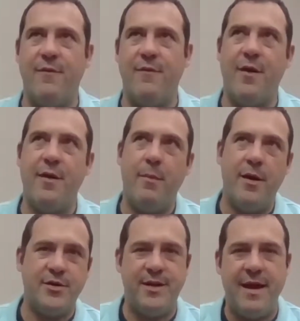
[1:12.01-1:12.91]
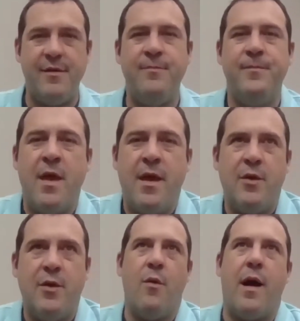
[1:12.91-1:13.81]
much, David.
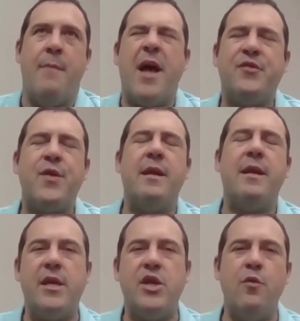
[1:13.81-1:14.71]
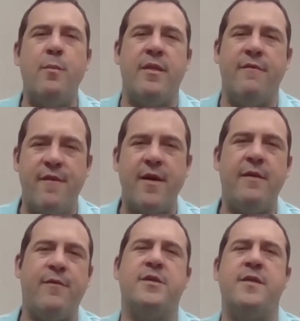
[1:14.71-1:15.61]
I'm not trying to be cute, but the very
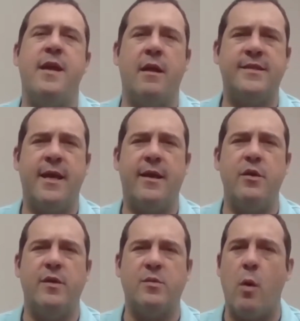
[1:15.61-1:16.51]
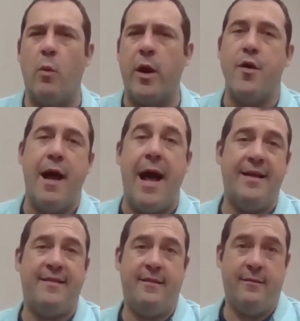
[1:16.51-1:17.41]
first thing I'll tell you is what we are not.
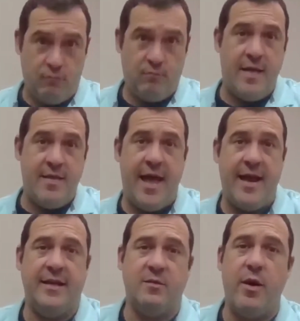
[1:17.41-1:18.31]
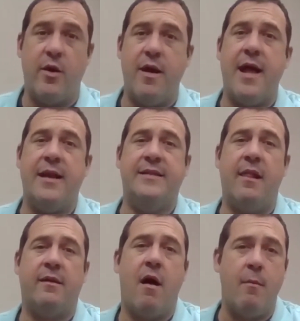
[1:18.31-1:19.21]
And that is we are not a
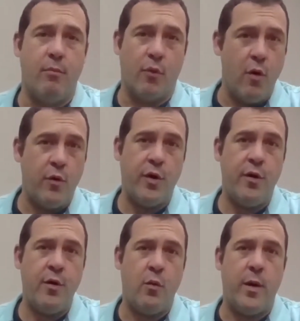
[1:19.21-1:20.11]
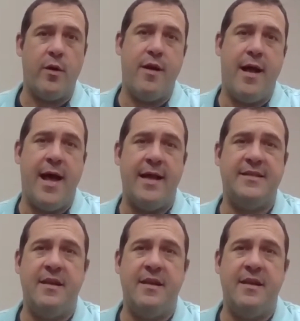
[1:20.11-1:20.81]
telecom broker. We are not